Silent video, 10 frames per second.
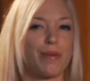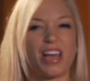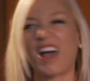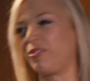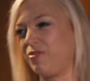and you
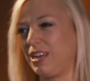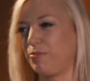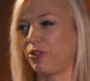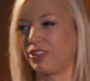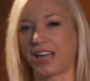haven't really
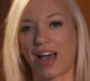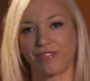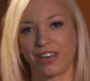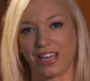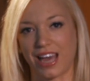bothered to have
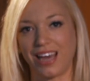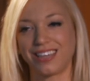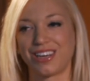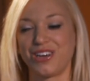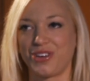any yet,